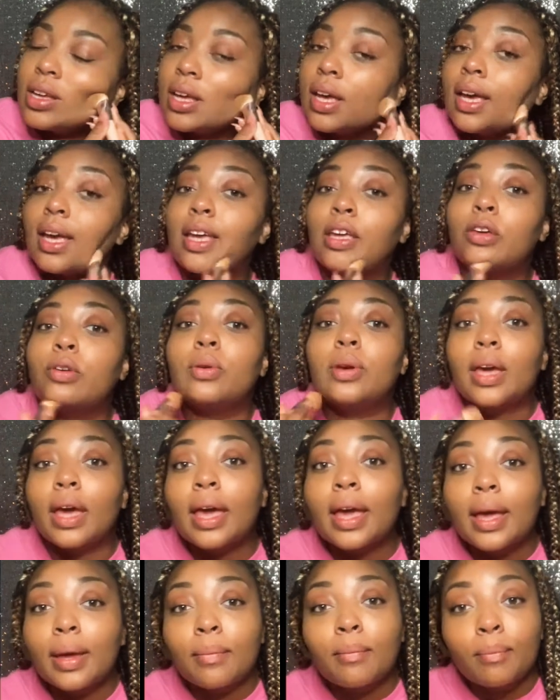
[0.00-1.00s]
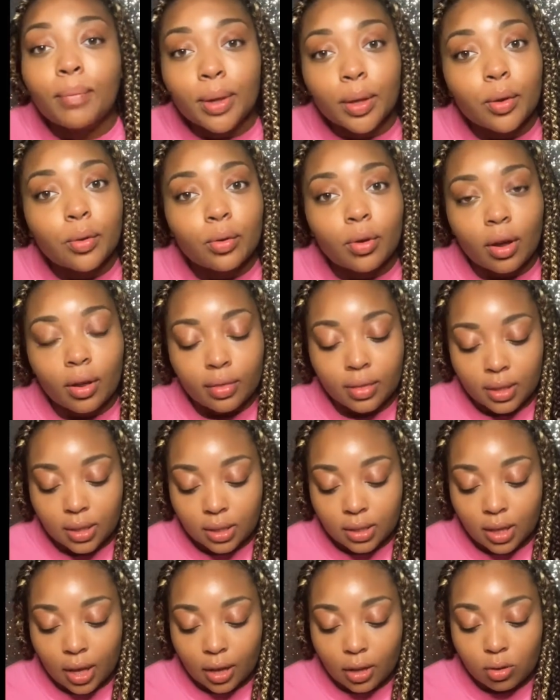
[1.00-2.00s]
you can build on this.
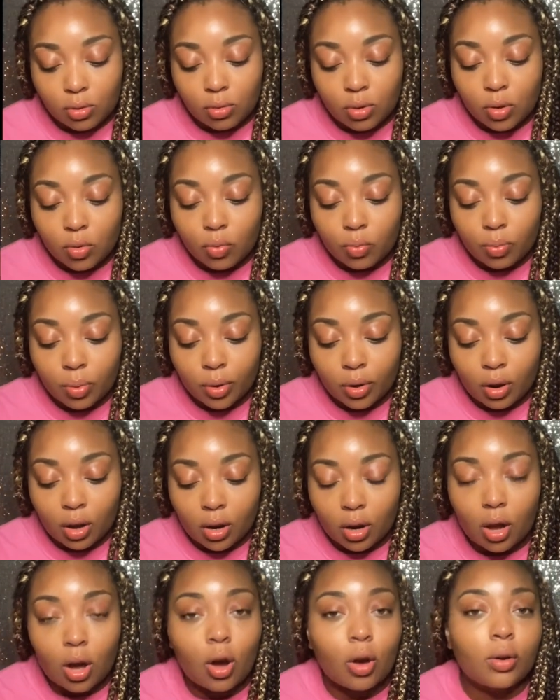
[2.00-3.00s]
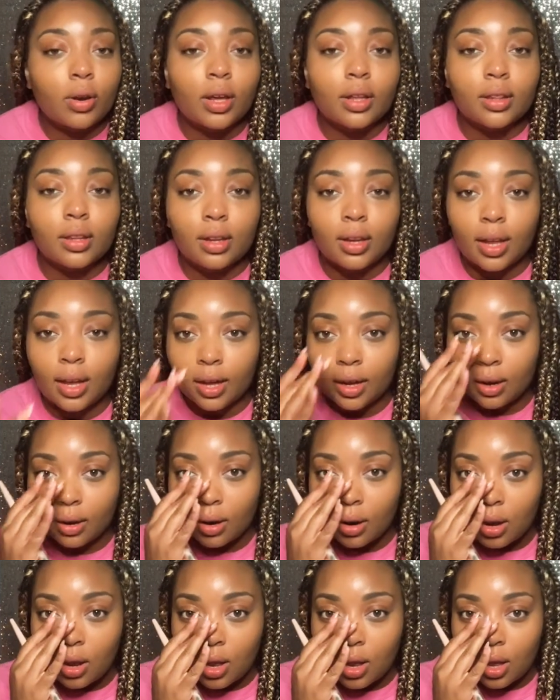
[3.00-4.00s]
Like you can put on a whole nother layer
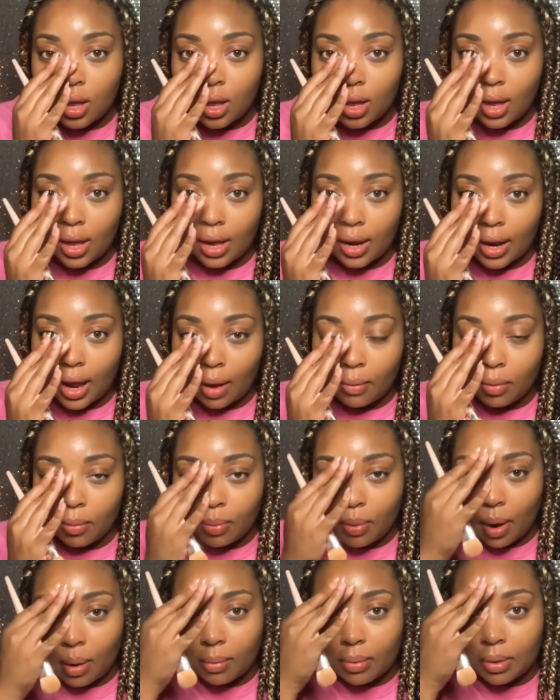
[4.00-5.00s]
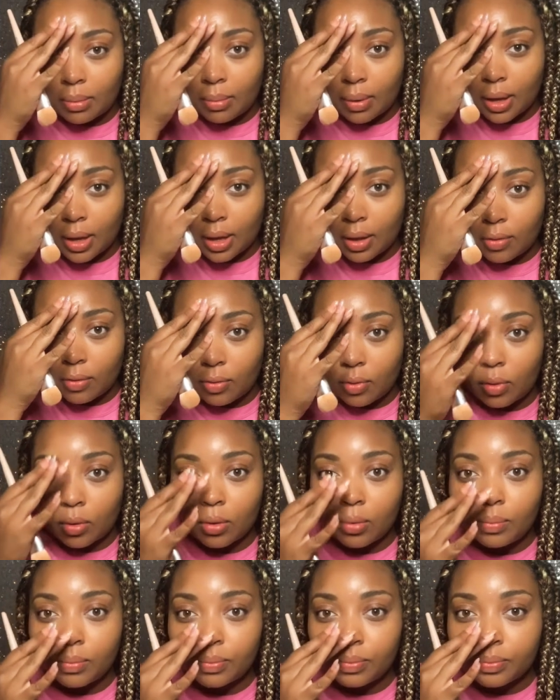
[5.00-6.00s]
and that will probably make it full.
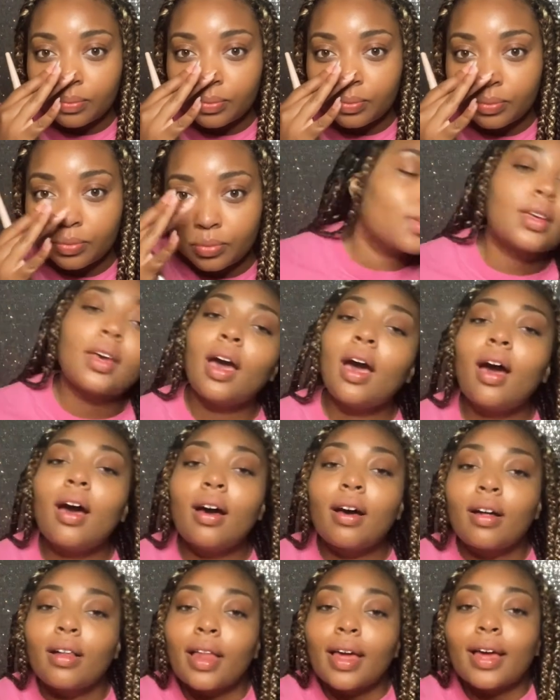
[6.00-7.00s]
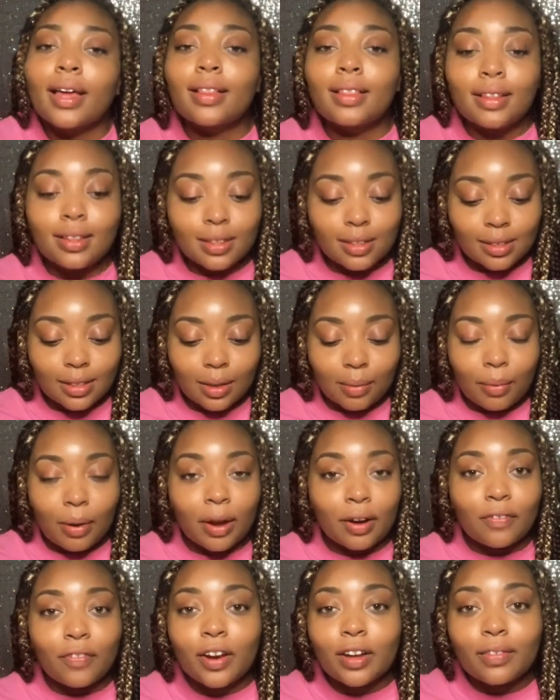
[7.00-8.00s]
Y'all, like this is a
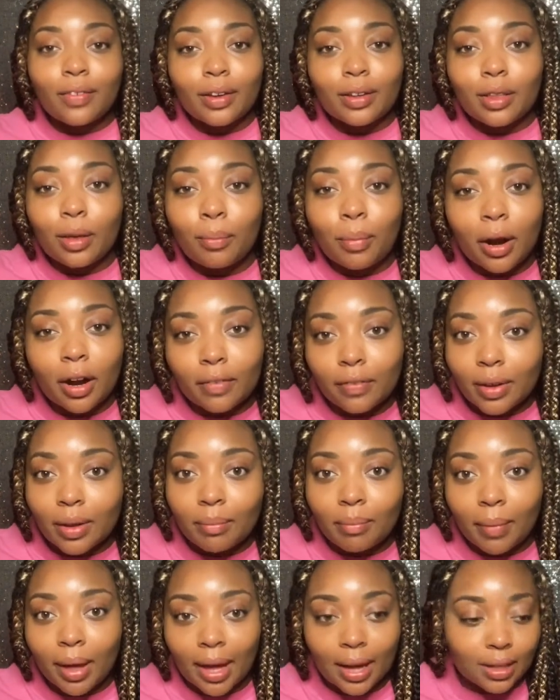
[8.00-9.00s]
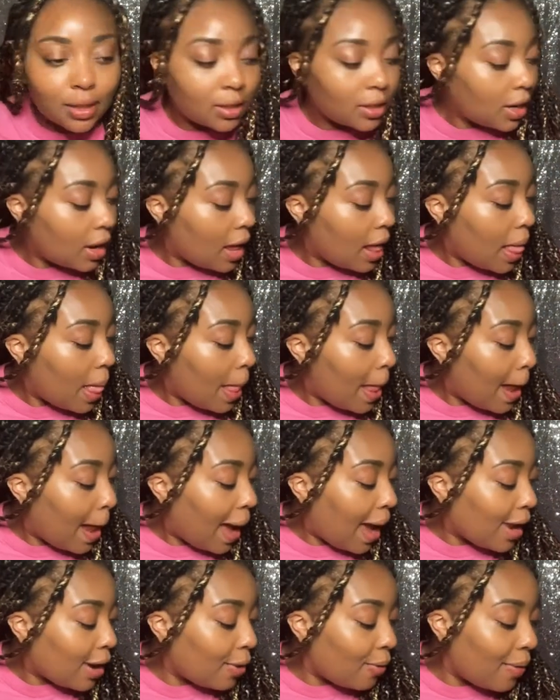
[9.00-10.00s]
perfect match. I
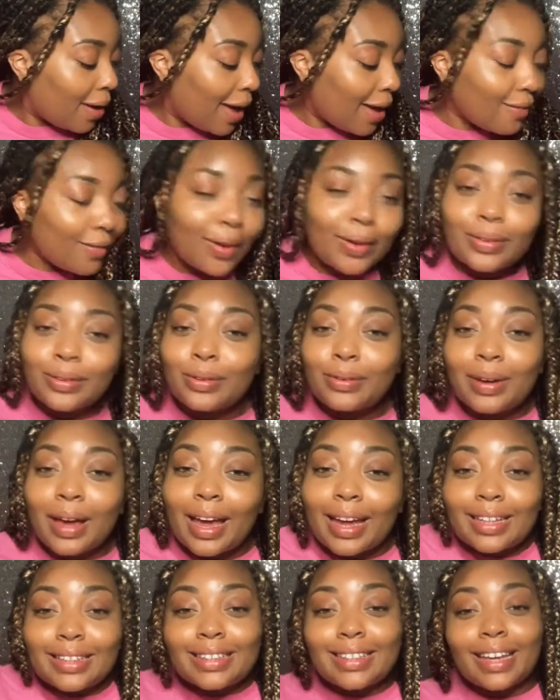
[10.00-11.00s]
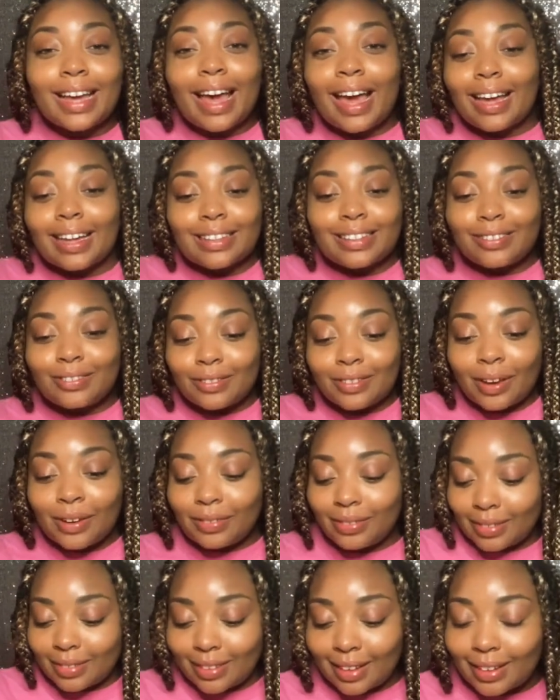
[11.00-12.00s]
don't have, you
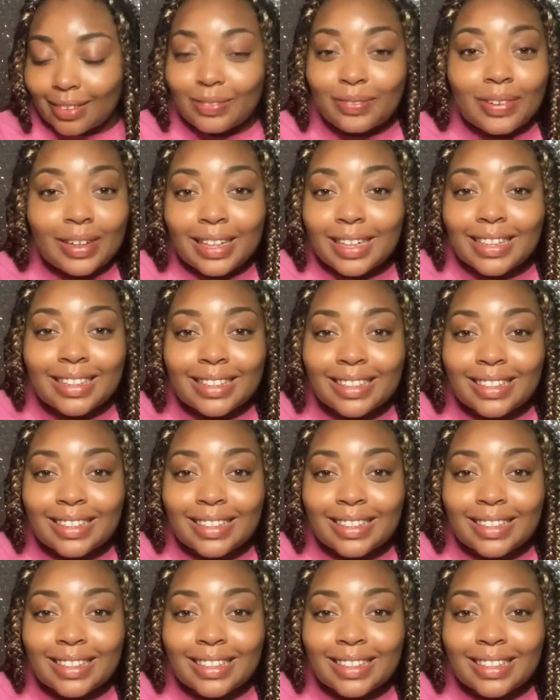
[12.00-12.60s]
don't, what?